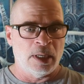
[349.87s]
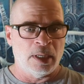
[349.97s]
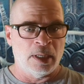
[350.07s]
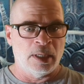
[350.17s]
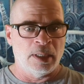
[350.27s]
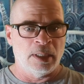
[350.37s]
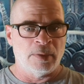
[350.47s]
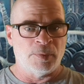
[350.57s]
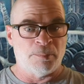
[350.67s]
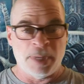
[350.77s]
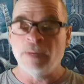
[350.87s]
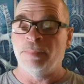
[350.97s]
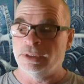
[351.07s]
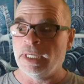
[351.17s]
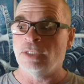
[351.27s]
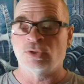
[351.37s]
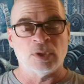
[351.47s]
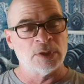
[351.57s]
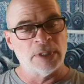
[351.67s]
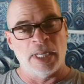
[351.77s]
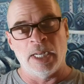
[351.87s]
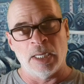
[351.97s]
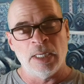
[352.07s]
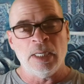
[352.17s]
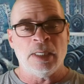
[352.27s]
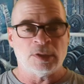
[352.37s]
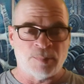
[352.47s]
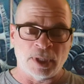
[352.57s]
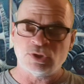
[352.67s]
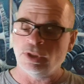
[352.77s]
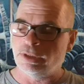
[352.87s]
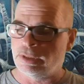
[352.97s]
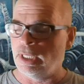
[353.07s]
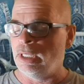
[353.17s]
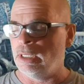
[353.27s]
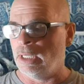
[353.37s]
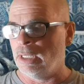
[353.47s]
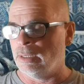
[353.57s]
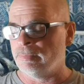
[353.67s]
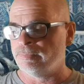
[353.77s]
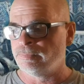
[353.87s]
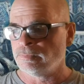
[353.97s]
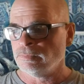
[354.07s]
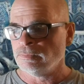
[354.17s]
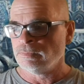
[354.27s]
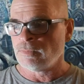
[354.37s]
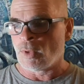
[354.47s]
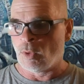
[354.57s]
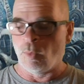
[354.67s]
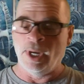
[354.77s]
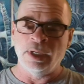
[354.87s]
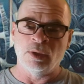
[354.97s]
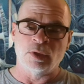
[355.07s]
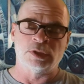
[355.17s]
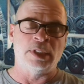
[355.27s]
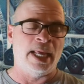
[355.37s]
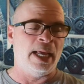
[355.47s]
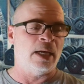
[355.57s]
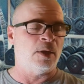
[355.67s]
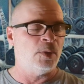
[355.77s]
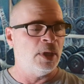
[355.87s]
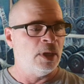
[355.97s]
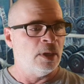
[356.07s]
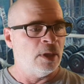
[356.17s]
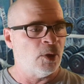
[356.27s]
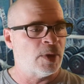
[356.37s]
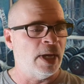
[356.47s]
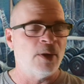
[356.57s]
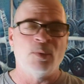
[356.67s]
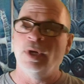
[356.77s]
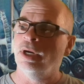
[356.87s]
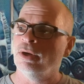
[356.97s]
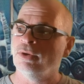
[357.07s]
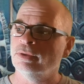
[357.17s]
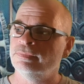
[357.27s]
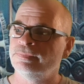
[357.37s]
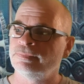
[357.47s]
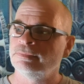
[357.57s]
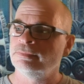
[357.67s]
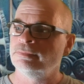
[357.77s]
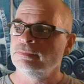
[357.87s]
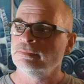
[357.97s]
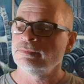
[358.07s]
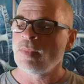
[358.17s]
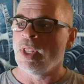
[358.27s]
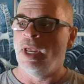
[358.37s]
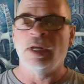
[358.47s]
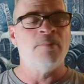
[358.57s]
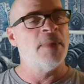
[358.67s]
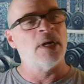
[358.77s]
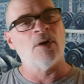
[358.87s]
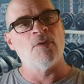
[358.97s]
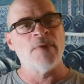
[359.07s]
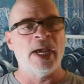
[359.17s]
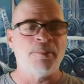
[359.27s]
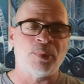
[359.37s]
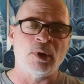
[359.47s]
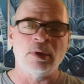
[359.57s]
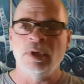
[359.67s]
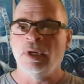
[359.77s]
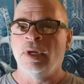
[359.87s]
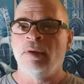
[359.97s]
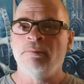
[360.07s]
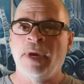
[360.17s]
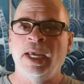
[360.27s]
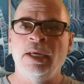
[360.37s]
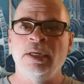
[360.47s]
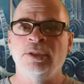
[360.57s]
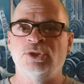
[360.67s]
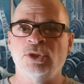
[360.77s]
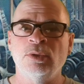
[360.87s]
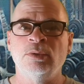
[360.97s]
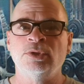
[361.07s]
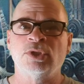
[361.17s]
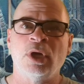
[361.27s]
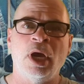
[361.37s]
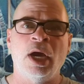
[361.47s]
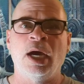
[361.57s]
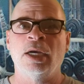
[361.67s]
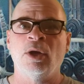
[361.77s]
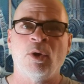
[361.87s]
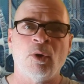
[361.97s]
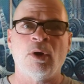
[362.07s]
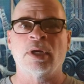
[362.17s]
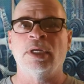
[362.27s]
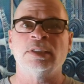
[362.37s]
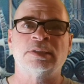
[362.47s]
The potential is there, especially seeing him the way he looks now. Okay, we're in the middle of April, May, June, July, August,